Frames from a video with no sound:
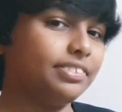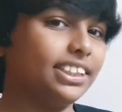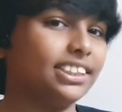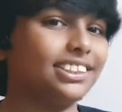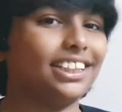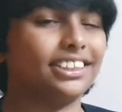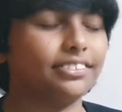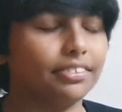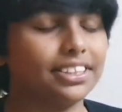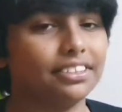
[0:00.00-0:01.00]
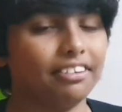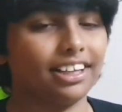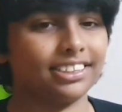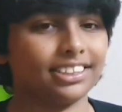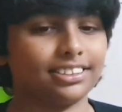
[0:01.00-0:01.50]
we just started with
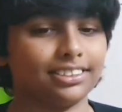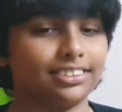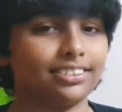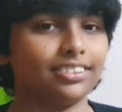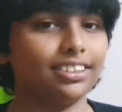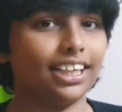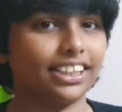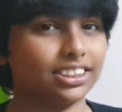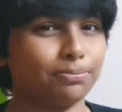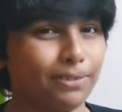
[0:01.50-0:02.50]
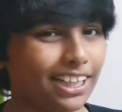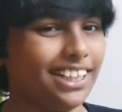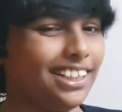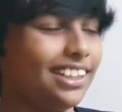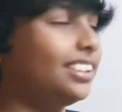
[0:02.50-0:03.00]
civilizations.
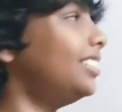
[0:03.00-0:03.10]
Explained.